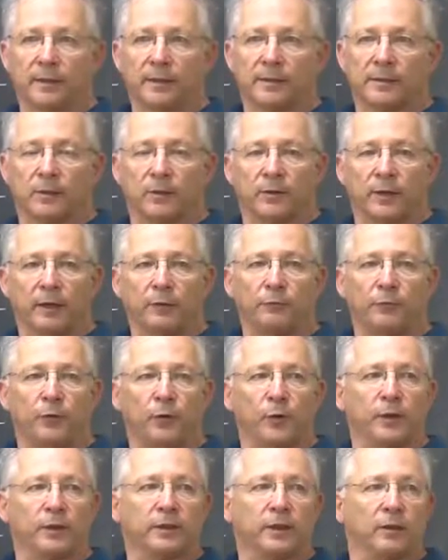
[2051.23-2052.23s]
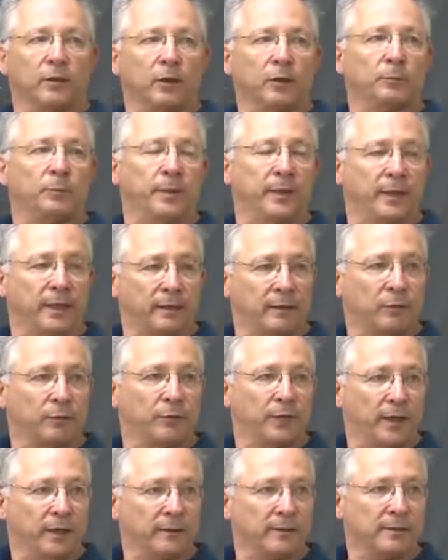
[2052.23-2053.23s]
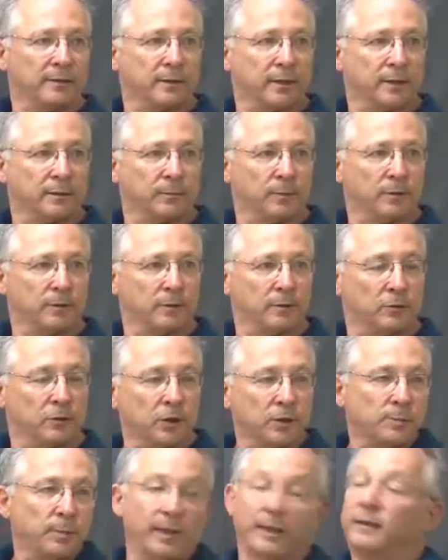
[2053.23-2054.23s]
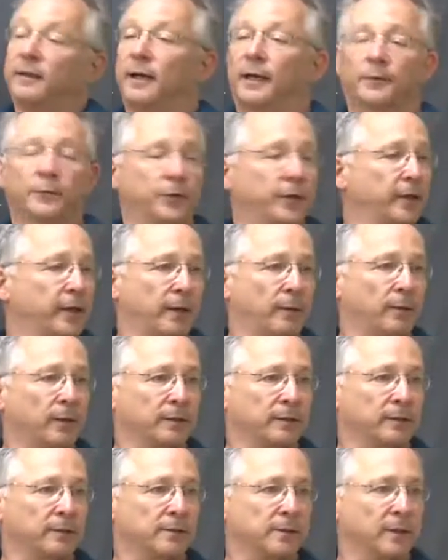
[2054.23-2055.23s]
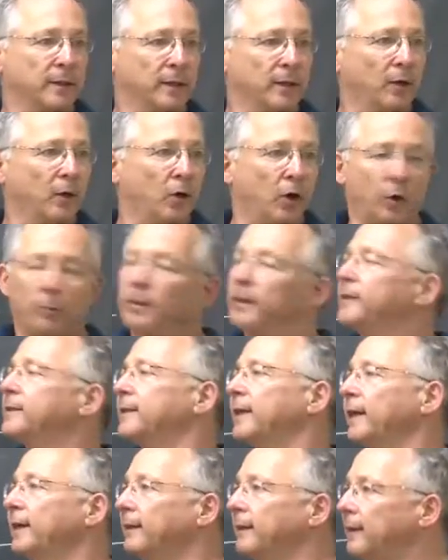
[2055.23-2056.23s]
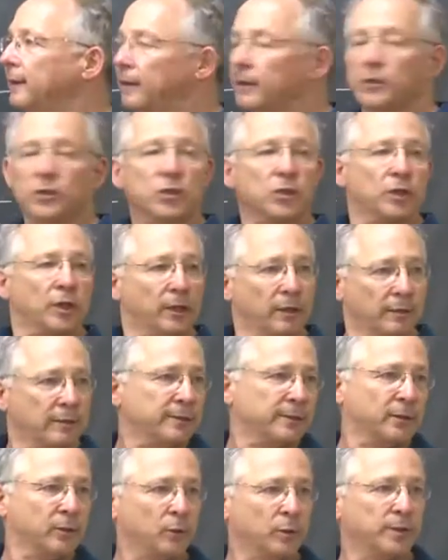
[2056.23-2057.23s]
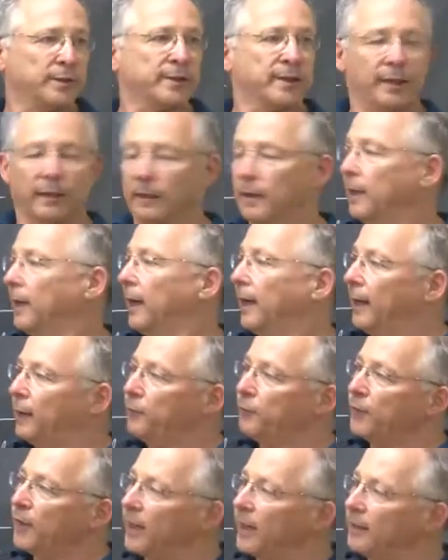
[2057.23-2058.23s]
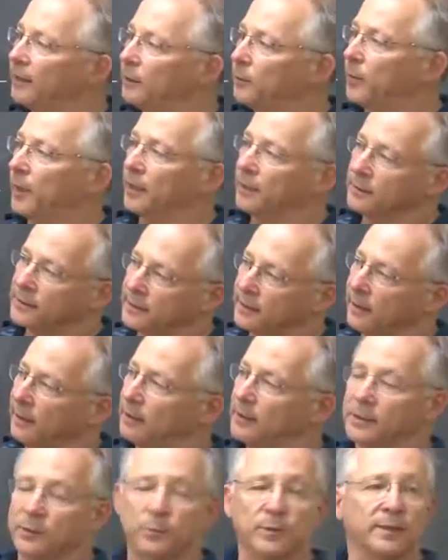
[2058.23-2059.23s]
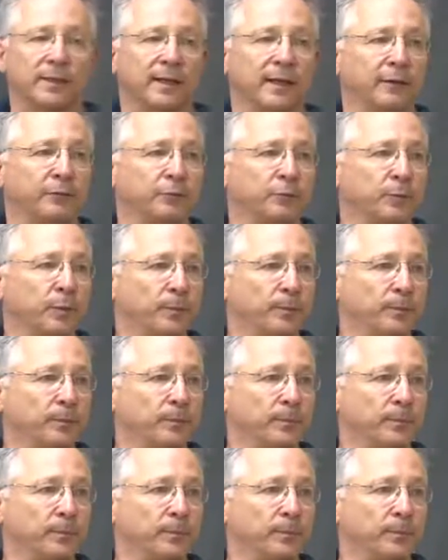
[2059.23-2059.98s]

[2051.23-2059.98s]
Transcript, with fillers: So therefore, it cannot be any of the other statements, just by counting characters or by saying each as you were saying. Every other one starts with a left